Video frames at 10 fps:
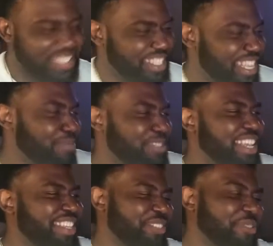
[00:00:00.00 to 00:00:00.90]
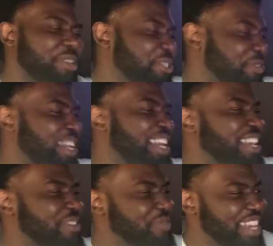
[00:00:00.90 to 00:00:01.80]
Damn, see, you walking, man. How
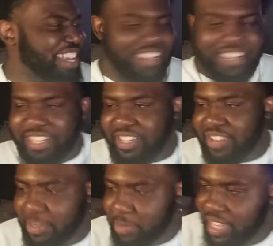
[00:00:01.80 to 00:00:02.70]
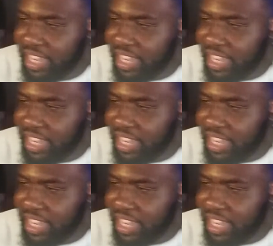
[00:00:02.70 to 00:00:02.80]
you been? You know, I can play